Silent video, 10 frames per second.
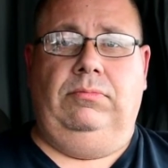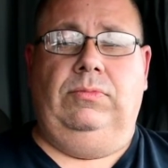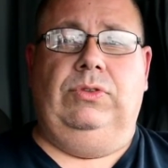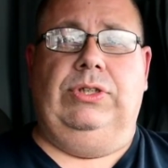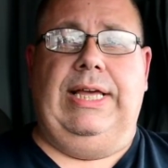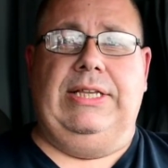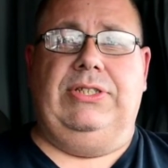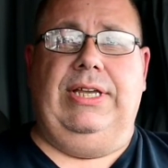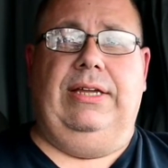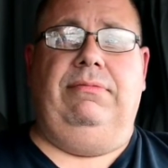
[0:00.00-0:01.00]
So that
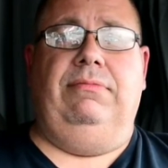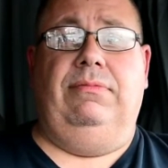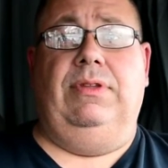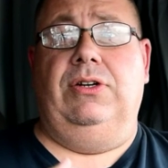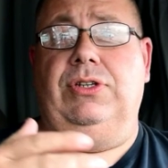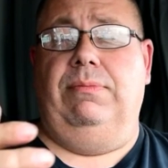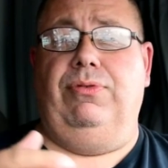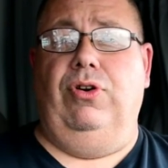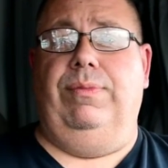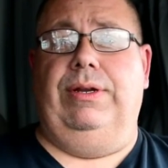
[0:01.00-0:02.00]
said, there's an
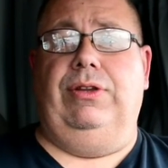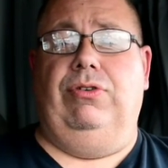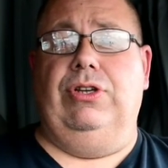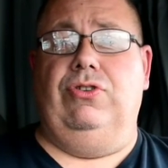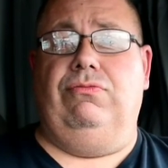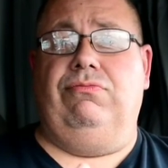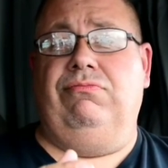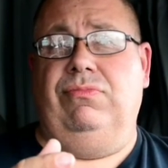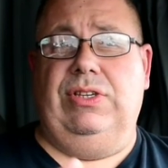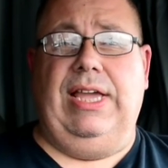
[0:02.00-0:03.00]
improvement. You could,
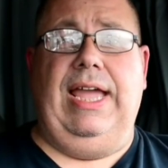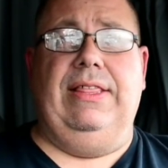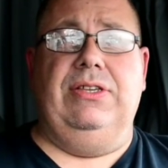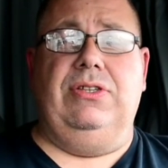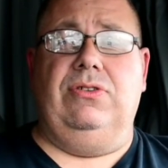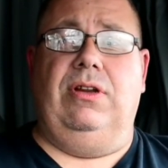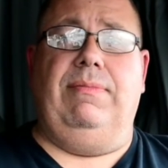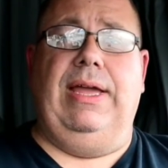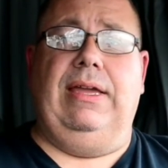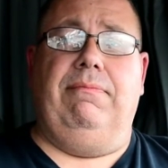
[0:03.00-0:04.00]
hey, this is going to
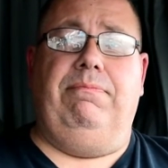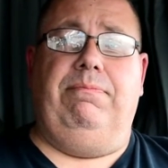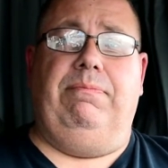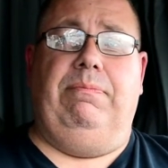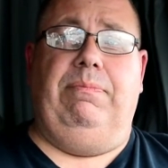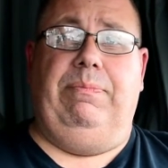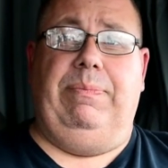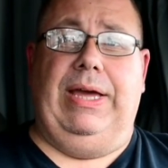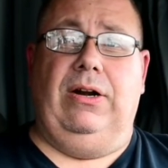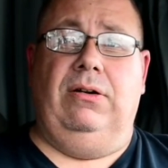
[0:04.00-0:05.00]
make
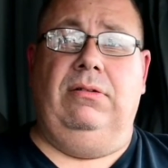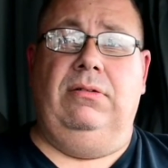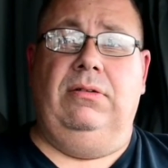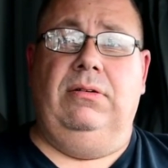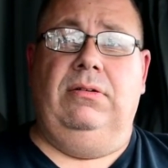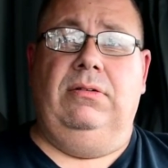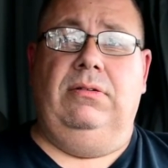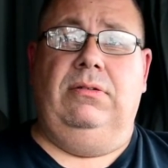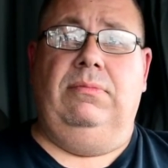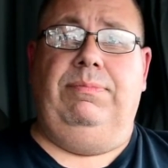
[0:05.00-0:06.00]
better
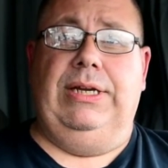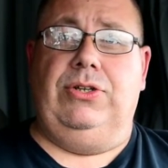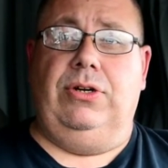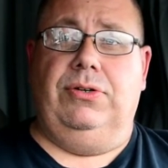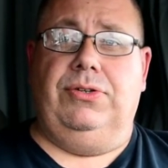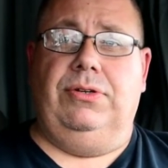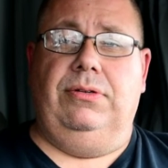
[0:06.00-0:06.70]
pictures.